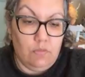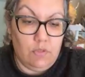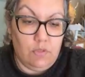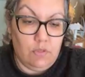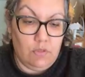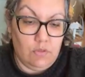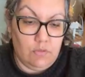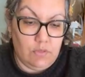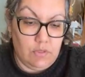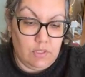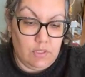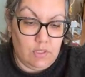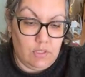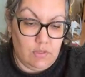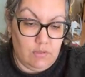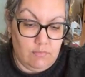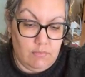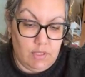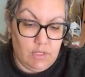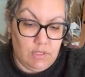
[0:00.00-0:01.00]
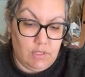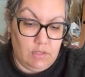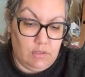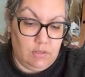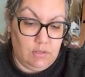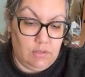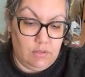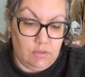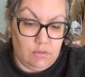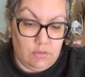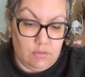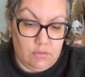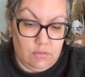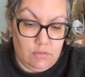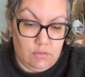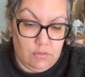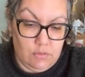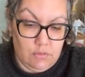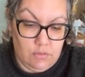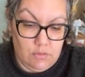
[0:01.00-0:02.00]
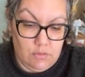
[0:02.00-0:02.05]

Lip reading: I'm gonna go ahead and make a little,